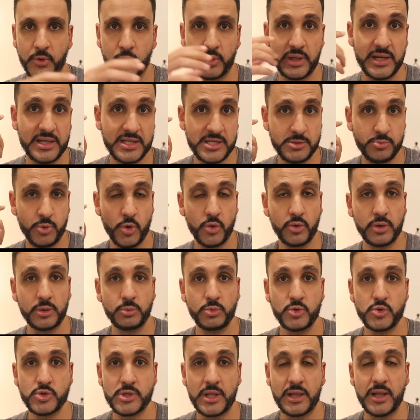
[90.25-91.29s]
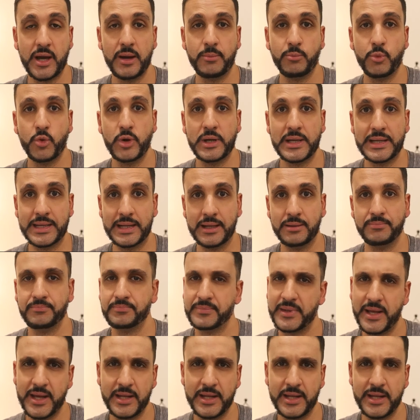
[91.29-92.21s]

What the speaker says: Okay, in spoken we use a lot more il.